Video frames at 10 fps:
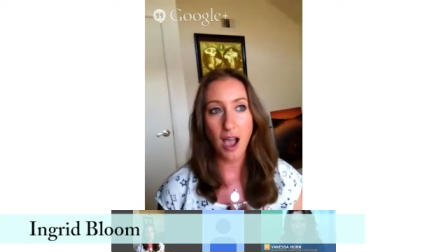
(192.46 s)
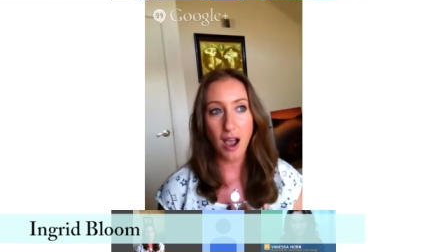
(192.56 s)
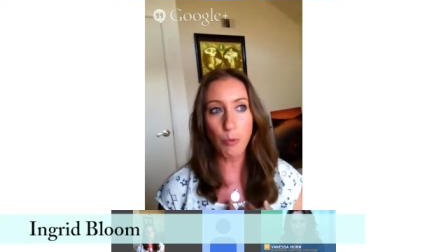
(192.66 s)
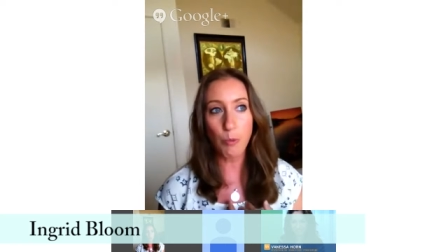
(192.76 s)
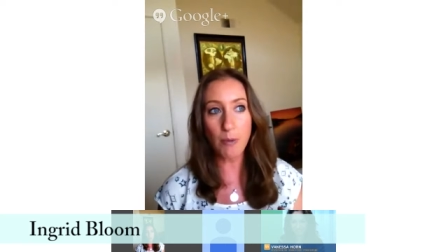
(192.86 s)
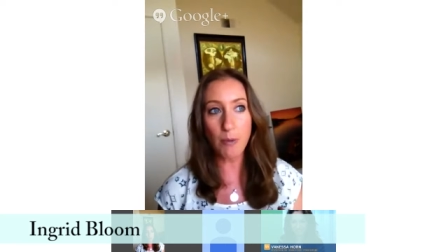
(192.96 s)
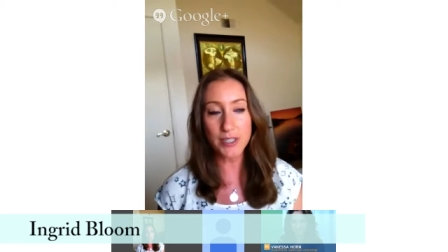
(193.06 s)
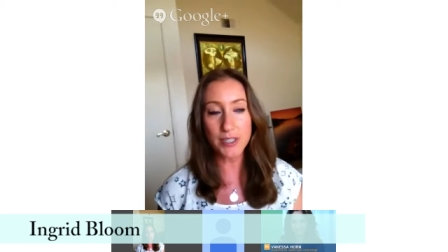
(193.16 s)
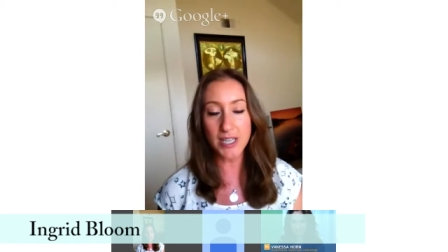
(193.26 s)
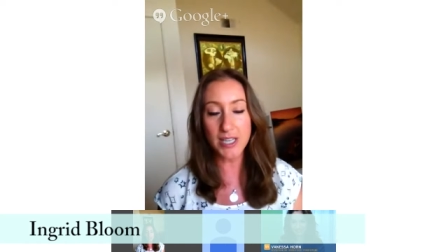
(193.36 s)
I was
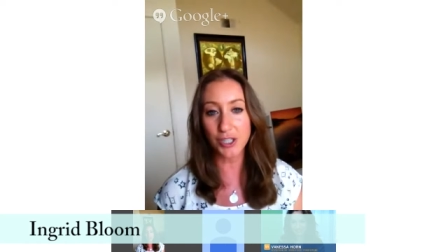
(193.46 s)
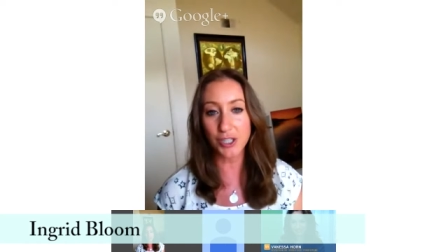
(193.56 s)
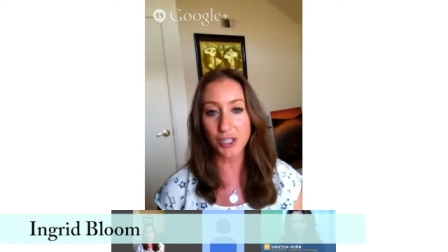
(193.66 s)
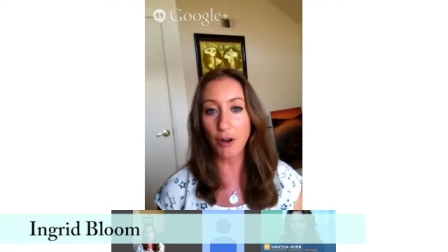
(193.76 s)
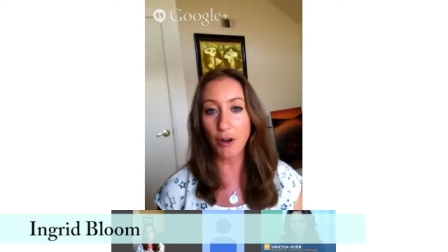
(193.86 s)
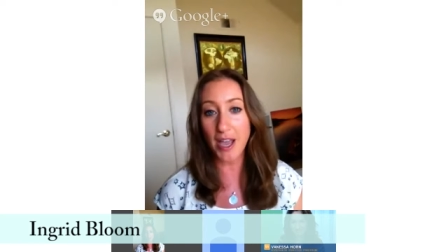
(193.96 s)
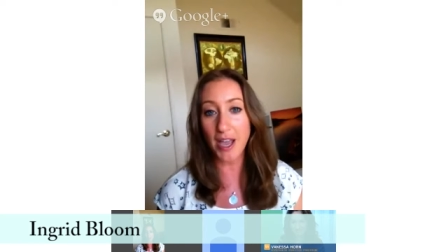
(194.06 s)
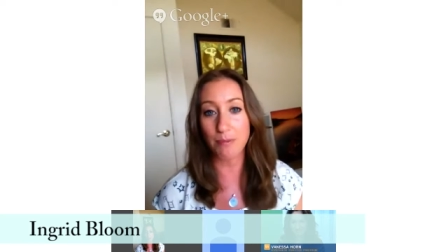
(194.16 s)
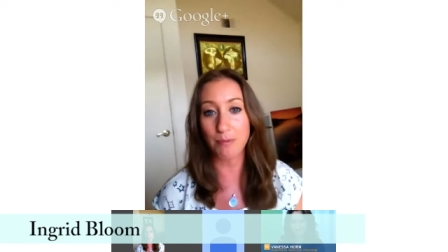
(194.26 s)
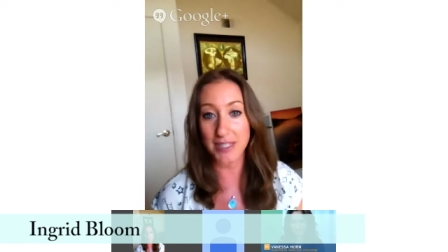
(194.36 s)
actually holding back from my
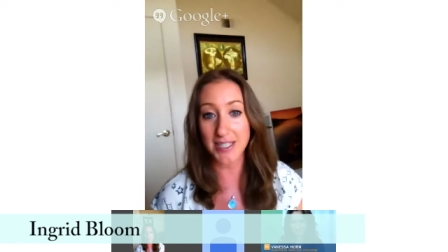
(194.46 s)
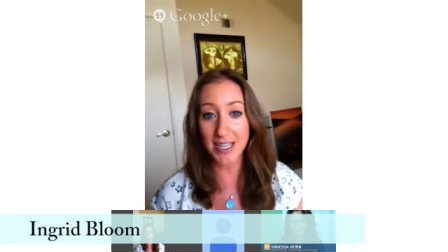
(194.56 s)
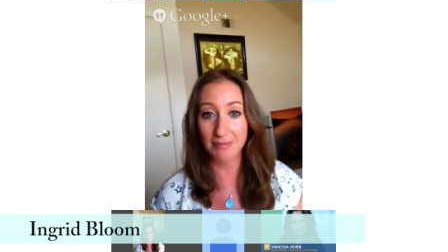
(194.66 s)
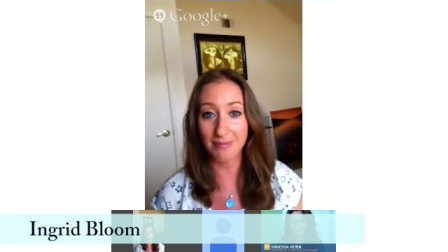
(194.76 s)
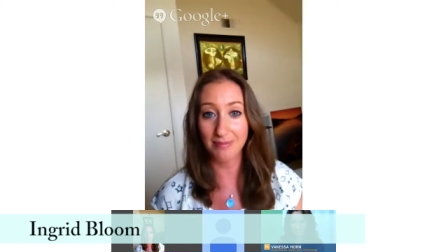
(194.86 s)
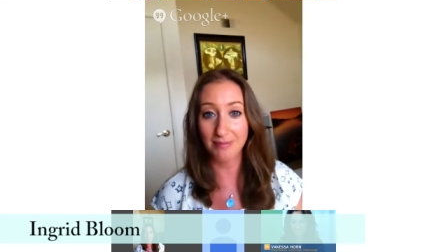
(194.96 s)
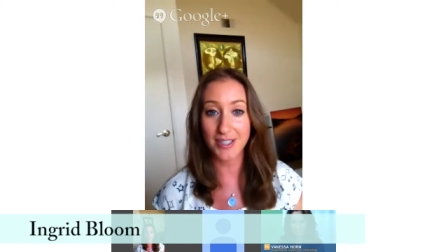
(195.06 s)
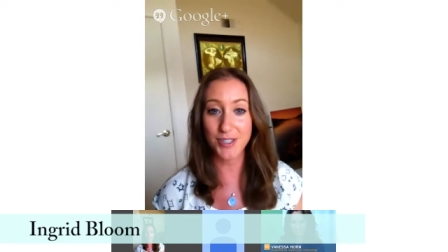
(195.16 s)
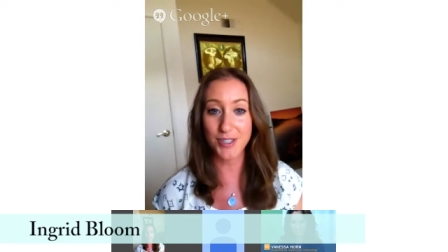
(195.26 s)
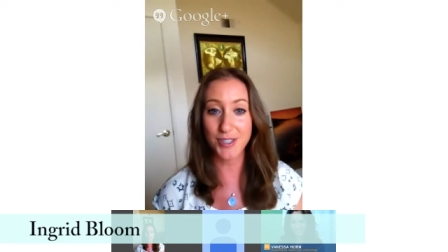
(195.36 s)
team.
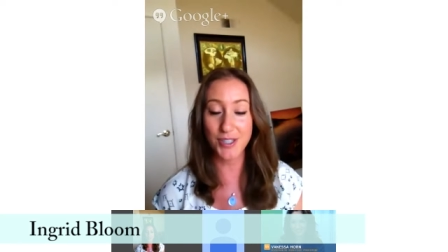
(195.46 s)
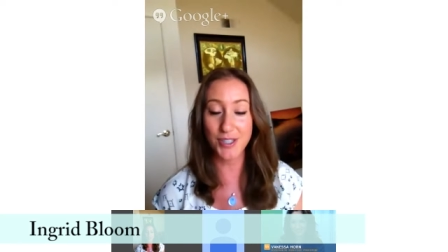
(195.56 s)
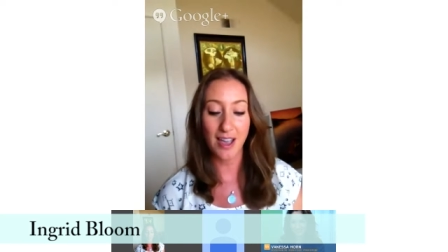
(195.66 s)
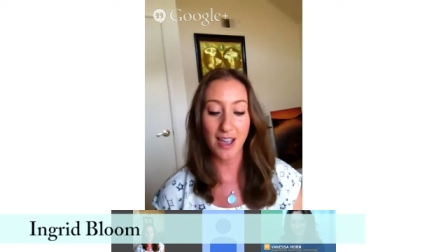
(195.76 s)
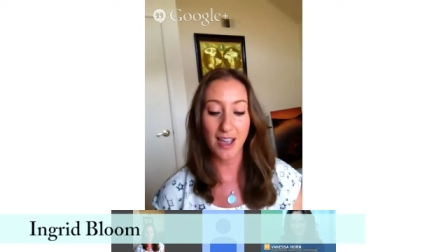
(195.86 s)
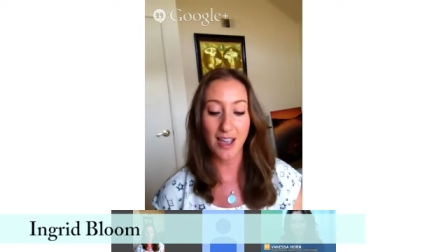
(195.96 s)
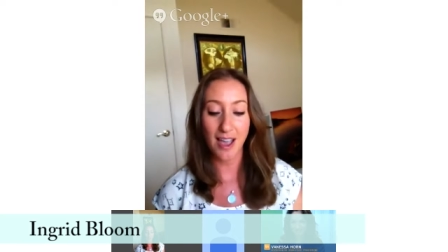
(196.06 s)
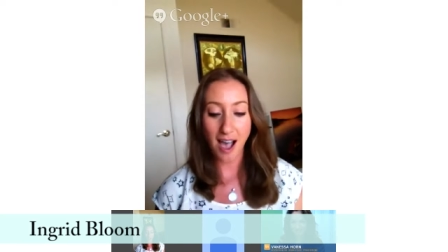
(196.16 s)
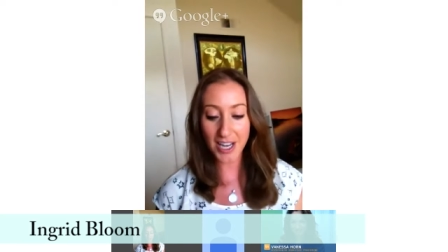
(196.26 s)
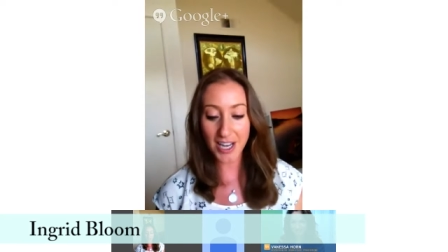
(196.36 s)
So I
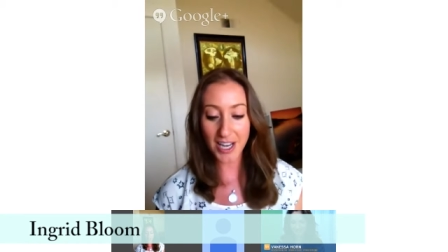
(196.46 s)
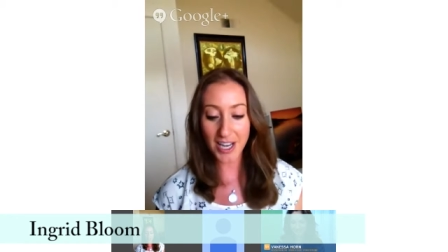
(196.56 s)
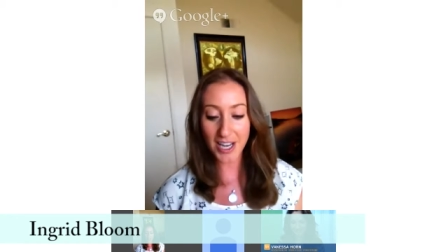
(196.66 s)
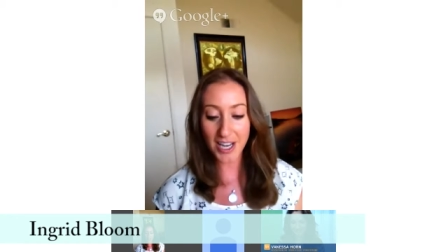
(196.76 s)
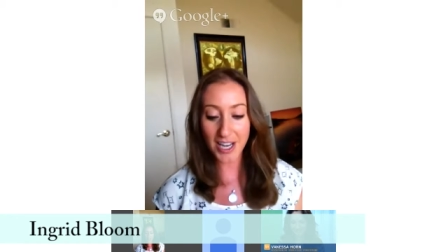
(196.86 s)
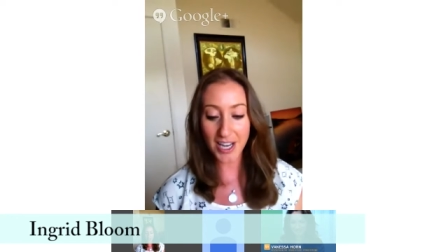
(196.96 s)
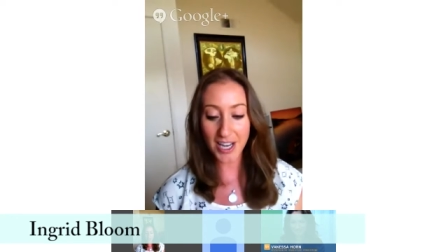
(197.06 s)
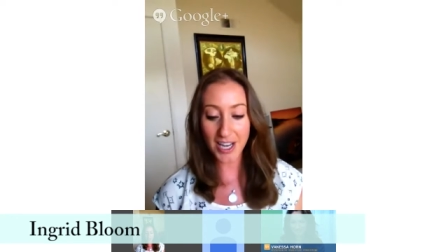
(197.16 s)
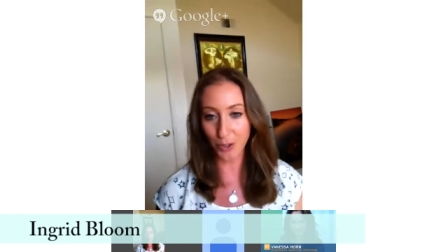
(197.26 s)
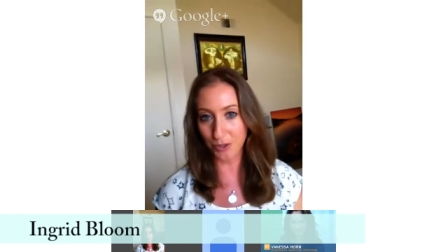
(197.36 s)
actually shared the call
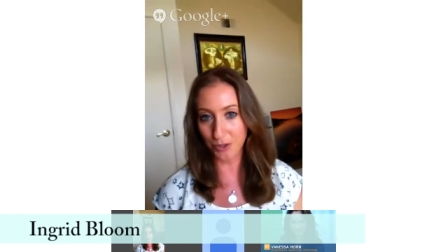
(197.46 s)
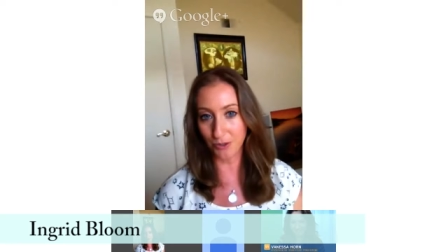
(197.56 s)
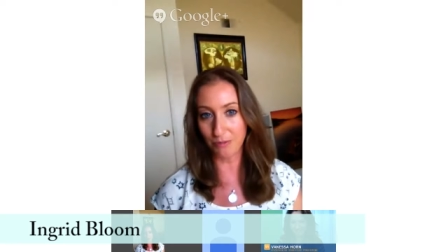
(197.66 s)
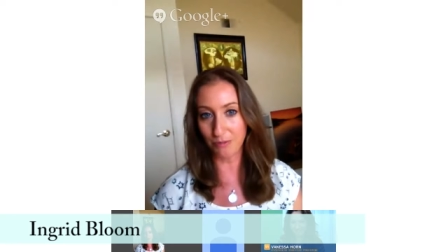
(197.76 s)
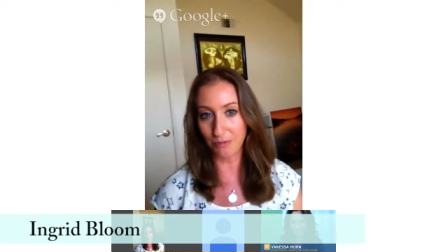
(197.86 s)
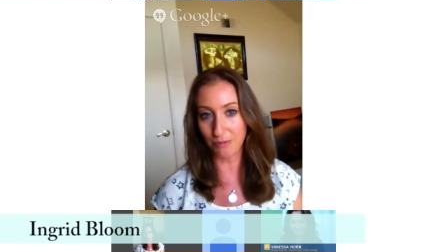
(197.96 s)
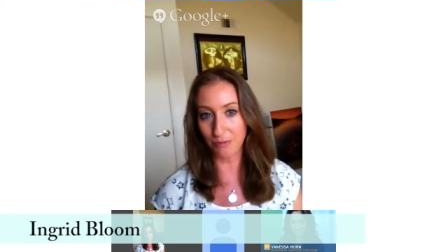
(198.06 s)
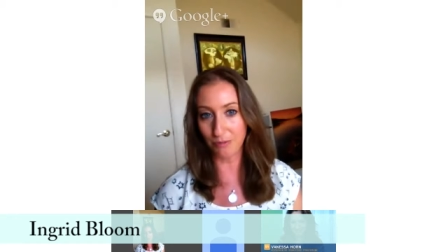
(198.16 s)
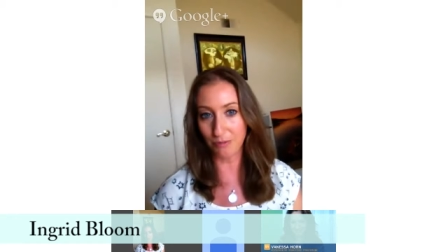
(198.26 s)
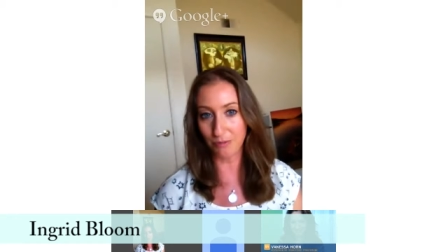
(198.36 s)
with two of my
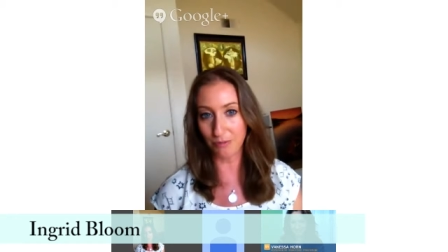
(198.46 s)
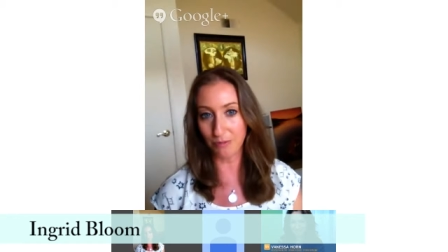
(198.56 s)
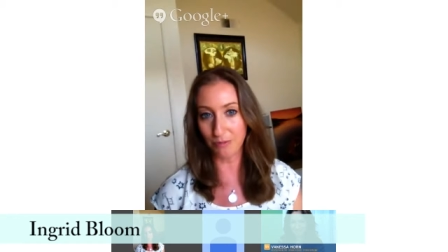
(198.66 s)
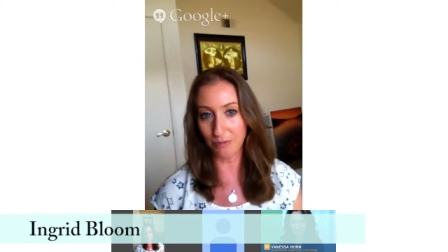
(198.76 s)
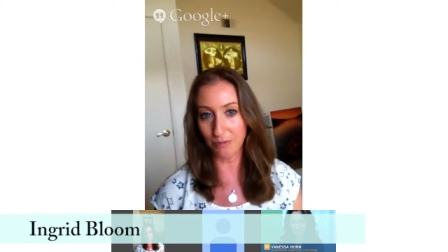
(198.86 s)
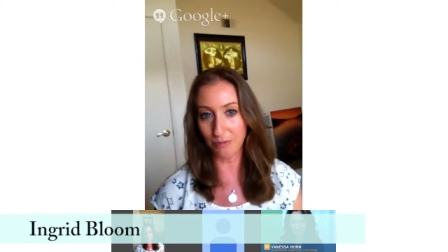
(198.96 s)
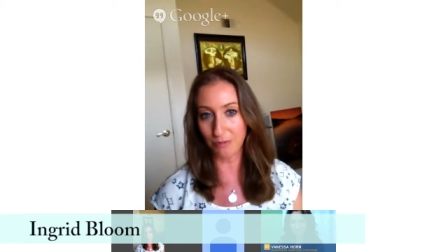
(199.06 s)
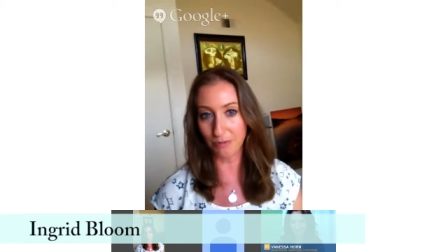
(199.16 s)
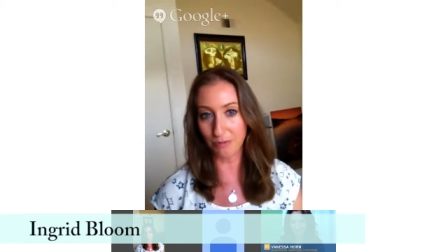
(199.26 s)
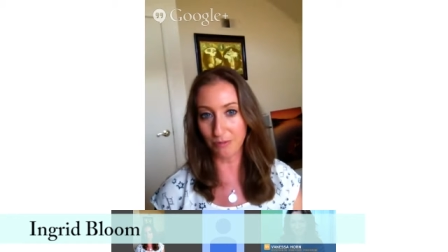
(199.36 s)
team
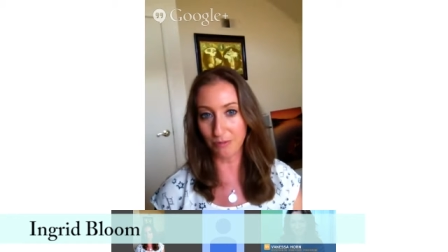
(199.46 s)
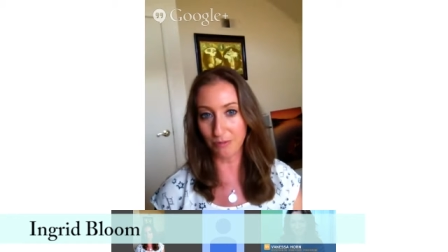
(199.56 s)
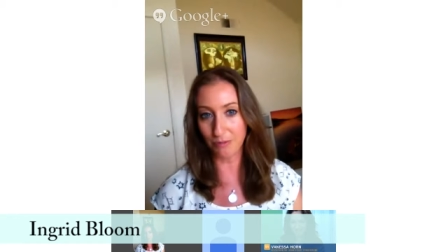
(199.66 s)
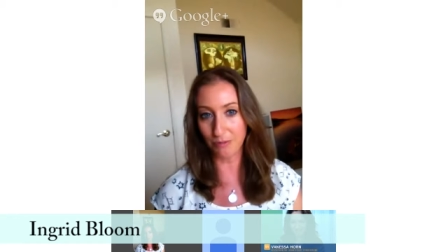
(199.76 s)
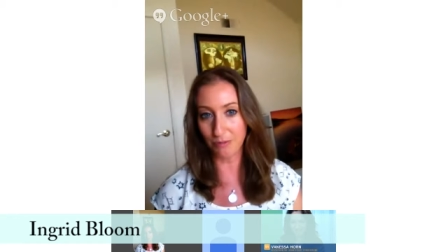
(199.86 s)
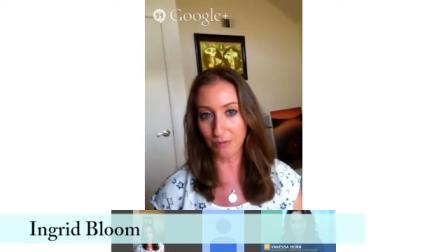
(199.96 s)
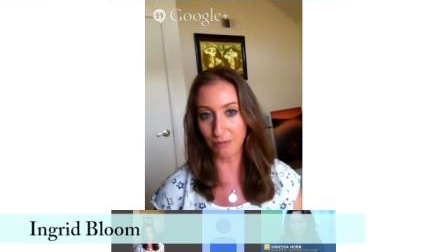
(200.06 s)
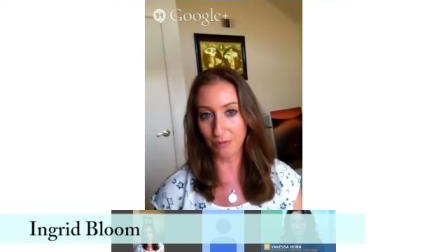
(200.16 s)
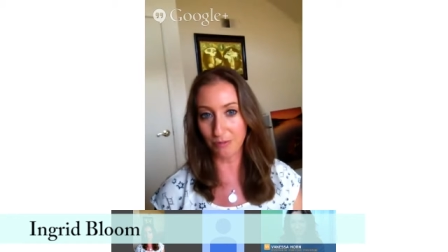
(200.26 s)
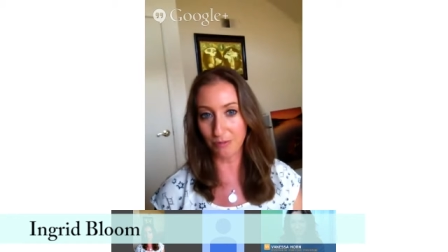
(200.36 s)
members,
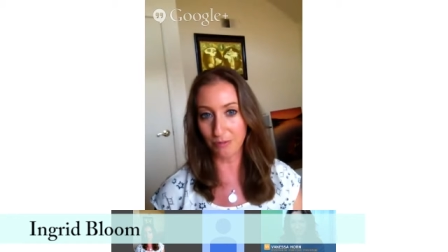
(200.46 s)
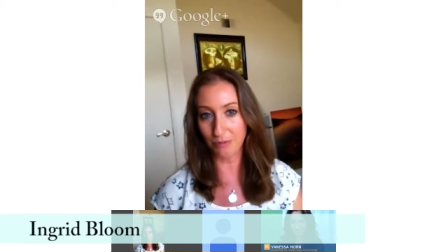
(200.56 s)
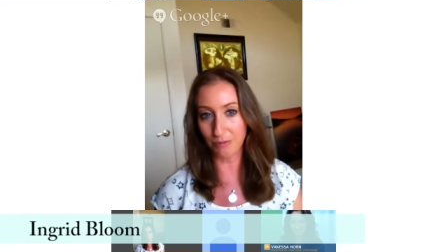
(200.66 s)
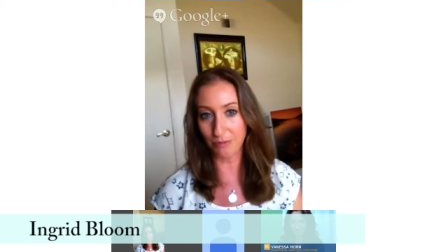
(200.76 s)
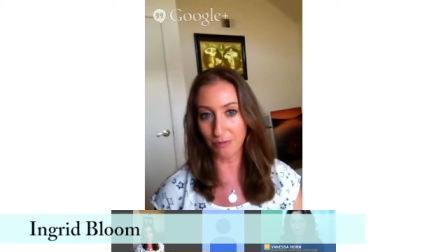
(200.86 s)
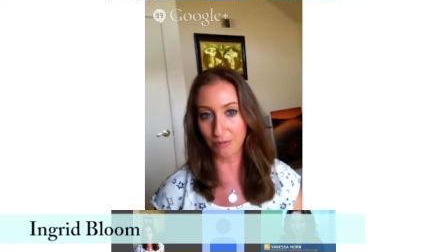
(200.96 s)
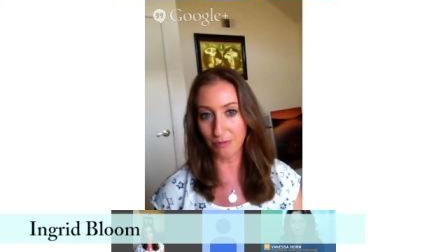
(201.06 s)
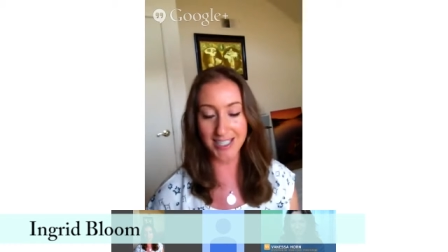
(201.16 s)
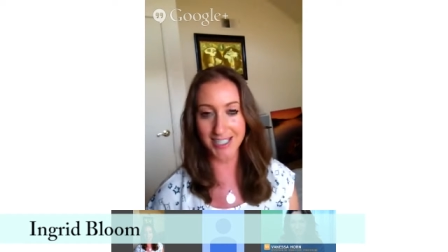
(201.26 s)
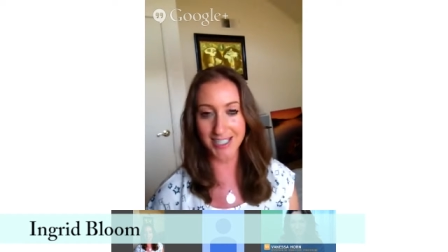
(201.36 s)
and, like,
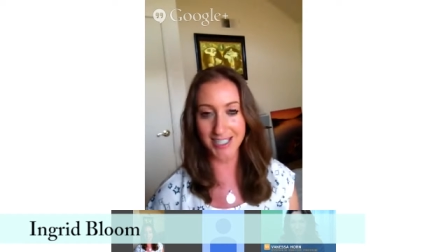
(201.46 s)
our